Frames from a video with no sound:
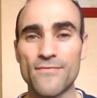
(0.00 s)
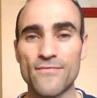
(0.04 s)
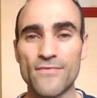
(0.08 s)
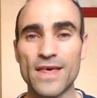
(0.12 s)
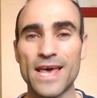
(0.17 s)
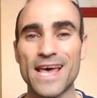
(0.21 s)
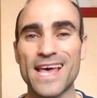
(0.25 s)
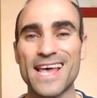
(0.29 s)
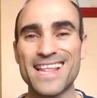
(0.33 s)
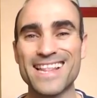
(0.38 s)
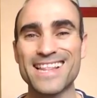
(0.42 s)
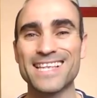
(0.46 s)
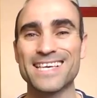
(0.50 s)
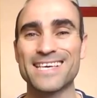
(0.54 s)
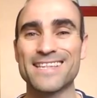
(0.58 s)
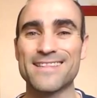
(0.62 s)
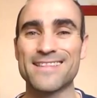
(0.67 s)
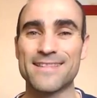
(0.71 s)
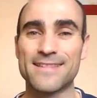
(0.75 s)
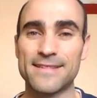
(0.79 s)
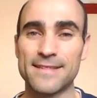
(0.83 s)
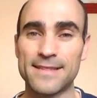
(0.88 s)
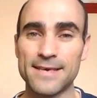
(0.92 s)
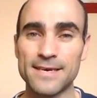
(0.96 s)
then
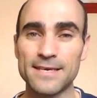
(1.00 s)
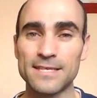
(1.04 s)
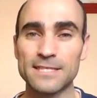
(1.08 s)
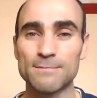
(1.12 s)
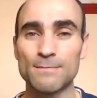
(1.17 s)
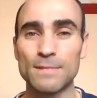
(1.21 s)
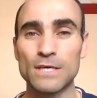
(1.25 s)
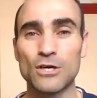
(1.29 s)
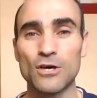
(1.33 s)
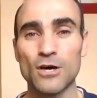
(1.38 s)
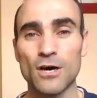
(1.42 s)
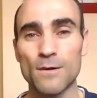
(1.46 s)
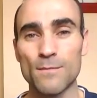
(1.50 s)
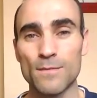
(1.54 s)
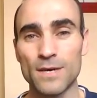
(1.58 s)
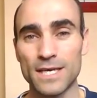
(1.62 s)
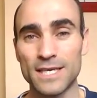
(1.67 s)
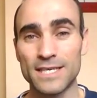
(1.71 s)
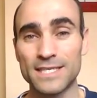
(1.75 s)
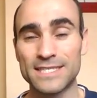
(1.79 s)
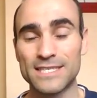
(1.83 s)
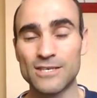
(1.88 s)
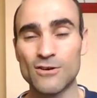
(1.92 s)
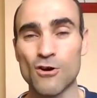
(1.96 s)
things become
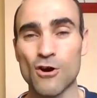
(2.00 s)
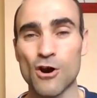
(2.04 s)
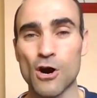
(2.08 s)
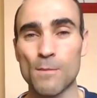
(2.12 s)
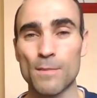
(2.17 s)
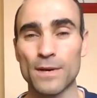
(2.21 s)
easier.